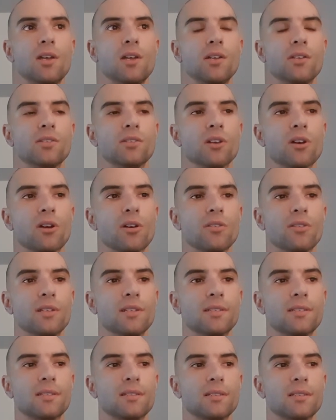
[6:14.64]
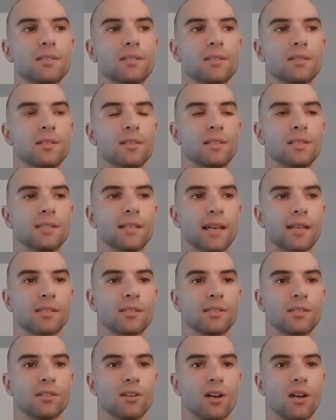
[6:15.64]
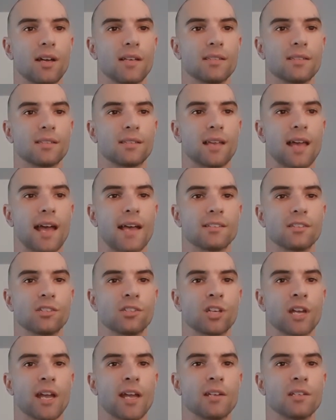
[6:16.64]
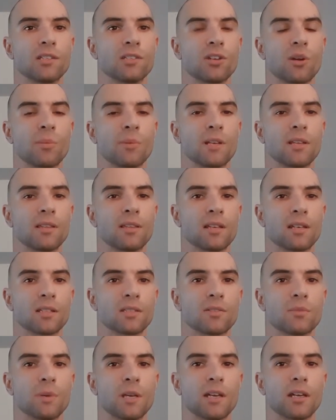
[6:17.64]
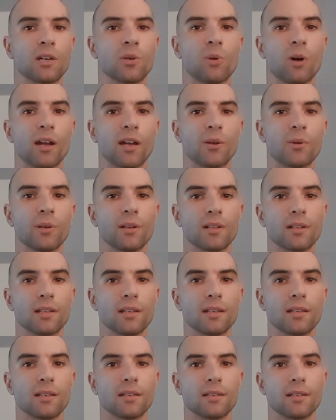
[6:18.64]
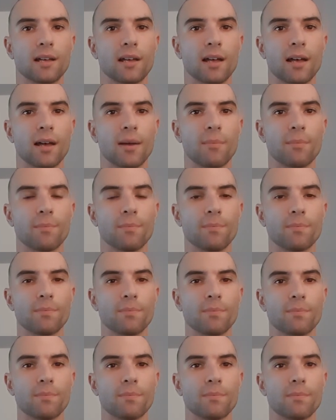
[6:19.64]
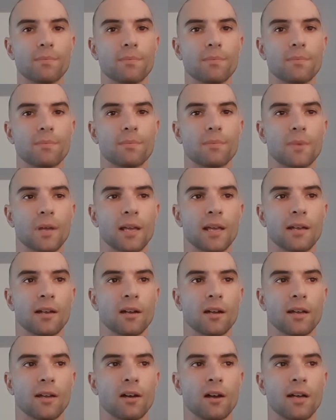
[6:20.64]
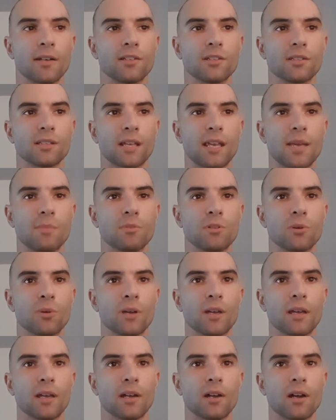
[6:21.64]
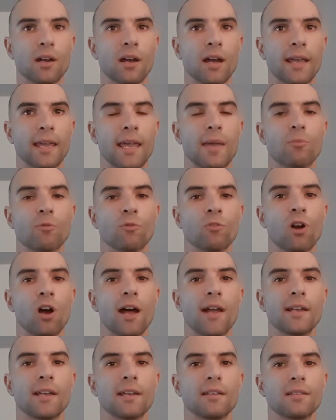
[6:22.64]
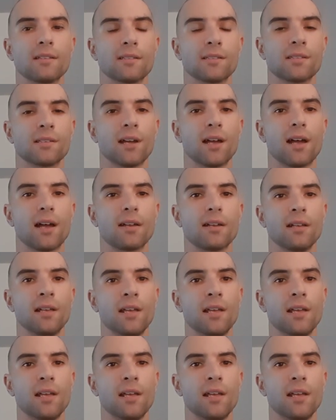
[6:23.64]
So this this exercise has changed so many things for me and quite quickly, um, and I, I just keep doing it. I, I kept writing at the start,